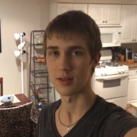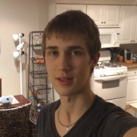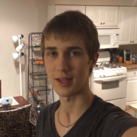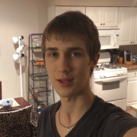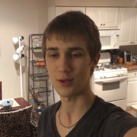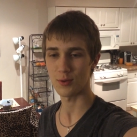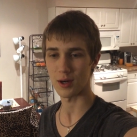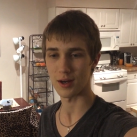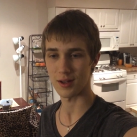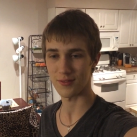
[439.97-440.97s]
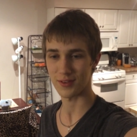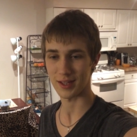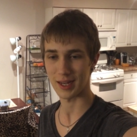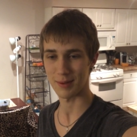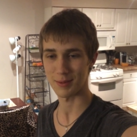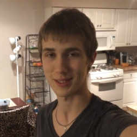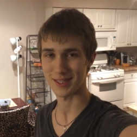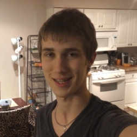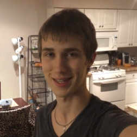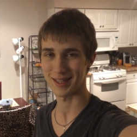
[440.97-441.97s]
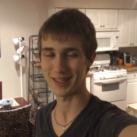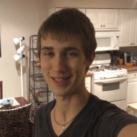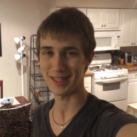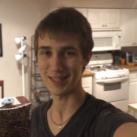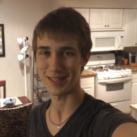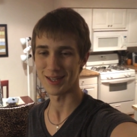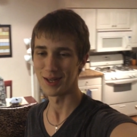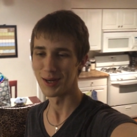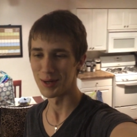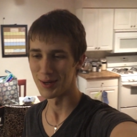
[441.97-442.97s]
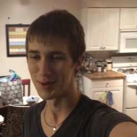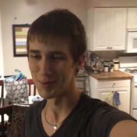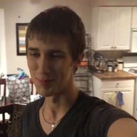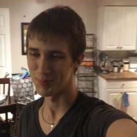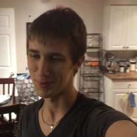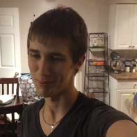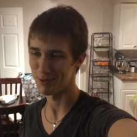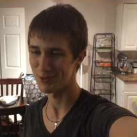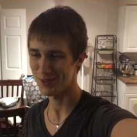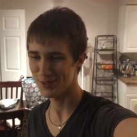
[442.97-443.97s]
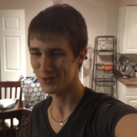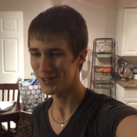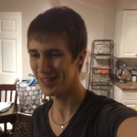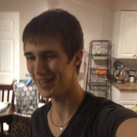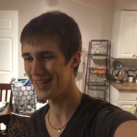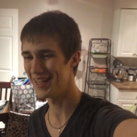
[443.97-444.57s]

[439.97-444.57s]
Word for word: Thank you all for the comments on the proposal story.